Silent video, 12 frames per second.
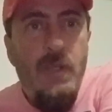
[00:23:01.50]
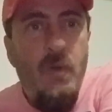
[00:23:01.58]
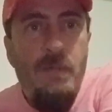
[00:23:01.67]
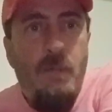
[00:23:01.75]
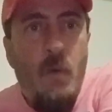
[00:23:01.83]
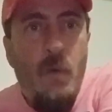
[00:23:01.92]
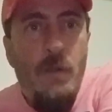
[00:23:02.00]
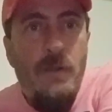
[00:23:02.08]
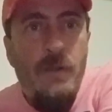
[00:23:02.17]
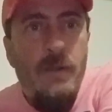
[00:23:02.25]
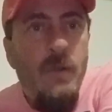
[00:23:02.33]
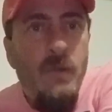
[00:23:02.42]
you afford to
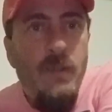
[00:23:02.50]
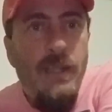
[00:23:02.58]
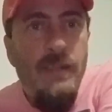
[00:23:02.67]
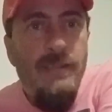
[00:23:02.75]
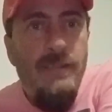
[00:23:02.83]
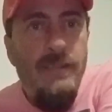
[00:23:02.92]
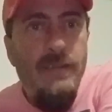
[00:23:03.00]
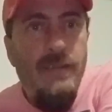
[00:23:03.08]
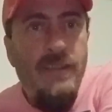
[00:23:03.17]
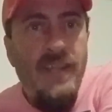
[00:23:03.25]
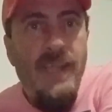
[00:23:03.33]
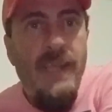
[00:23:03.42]
do this?
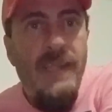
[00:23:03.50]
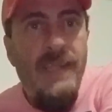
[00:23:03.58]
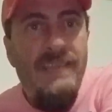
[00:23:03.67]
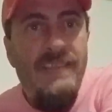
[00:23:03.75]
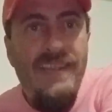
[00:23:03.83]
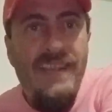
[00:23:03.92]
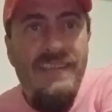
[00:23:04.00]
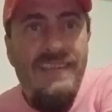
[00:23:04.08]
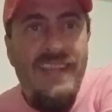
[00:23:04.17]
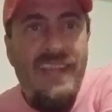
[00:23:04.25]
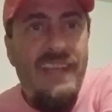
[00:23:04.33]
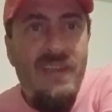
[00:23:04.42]
And he says,
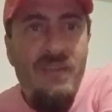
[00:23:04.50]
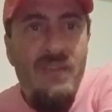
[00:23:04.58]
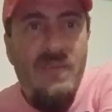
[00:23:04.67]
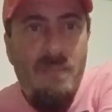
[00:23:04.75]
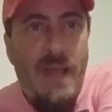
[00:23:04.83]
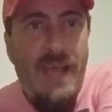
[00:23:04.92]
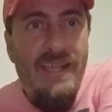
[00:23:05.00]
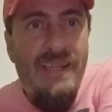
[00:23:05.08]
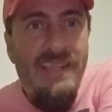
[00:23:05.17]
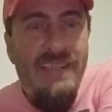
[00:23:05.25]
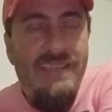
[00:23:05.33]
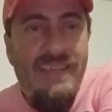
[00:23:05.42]
and he would smile
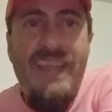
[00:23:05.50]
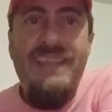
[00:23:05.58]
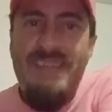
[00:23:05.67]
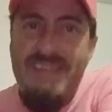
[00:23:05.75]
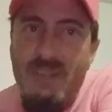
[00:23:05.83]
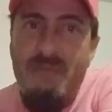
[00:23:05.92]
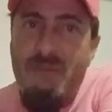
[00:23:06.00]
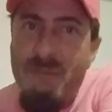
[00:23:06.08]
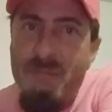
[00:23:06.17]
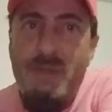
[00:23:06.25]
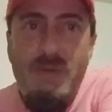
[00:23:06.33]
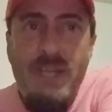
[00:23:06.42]
and say, I steal from
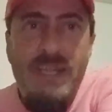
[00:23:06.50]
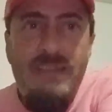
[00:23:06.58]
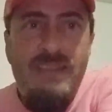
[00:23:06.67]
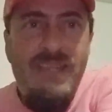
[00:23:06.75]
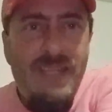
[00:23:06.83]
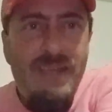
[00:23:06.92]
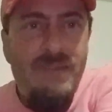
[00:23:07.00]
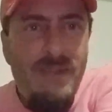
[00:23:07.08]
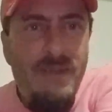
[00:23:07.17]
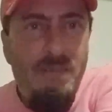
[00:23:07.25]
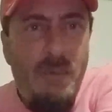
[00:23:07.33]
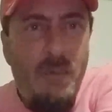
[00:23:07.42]
the rich to
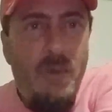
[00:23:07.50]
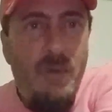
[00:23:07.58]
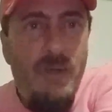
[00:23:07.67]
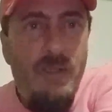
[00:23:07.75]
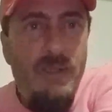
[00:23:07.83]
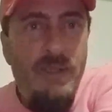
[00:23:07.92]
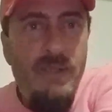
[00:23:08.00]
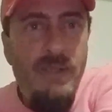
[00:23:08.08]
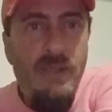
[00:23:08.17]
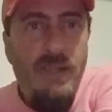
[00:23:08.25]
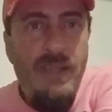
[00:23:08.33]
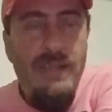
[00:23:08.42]
give to the poor.
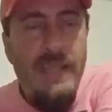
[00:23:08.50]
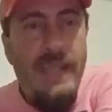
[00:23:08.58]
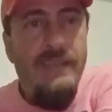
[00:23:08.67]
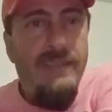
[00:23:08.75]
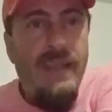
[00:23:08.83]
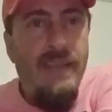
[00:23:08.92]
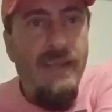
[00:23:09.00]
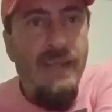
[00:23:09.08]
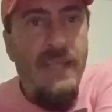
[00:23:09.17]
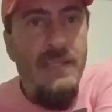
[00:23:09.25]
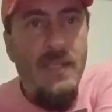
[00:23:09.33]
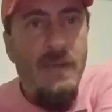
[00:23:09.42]
And that's how the
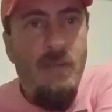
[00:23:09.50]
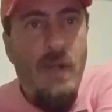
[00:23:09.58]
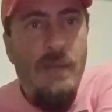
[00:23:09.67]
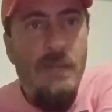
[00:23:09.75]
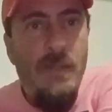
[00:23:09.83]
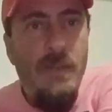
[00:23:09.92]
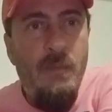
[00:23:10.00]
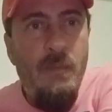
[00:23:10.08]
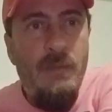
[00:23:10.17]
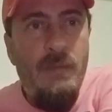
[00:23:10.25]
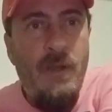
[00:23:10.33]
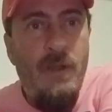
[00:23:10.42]
legend of Robin Hood
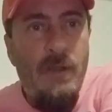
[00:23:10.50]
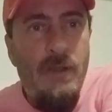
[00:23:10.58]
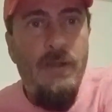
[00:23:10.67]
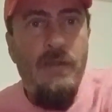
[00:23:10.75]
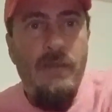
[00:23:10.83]
was started.